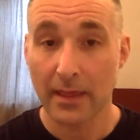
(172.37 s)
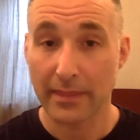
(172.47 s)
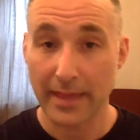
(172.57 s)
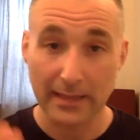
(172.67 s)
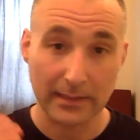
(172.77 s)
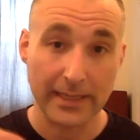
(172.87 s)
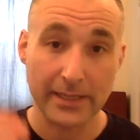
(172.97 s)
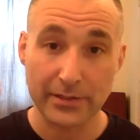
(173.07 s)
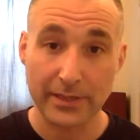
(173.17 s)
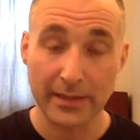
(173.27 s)
that
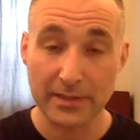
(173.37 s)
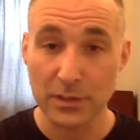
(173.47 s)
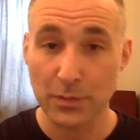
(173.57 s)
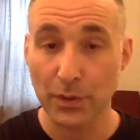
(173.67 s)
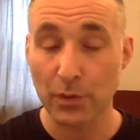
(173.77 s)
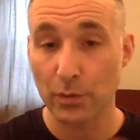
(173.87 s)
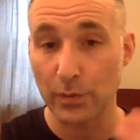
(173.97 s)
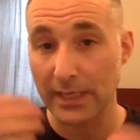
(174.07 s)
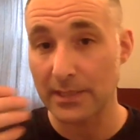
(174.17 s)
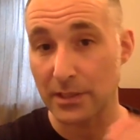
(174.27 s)
later in this book, when we
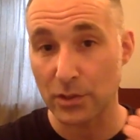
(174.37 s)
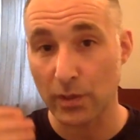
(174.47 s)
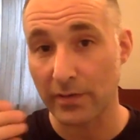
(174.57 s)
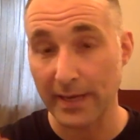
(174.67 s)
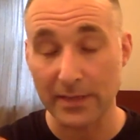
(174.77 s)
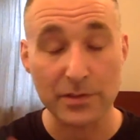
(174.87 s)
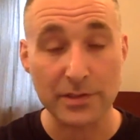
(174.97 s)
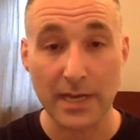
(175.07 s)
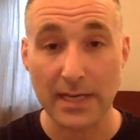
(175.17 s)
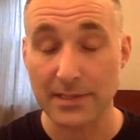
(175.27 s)
get to the 12
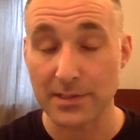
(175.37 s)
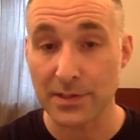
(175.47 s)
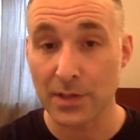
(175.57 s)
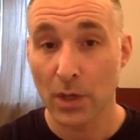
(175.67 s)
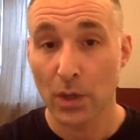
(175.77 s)
exercises,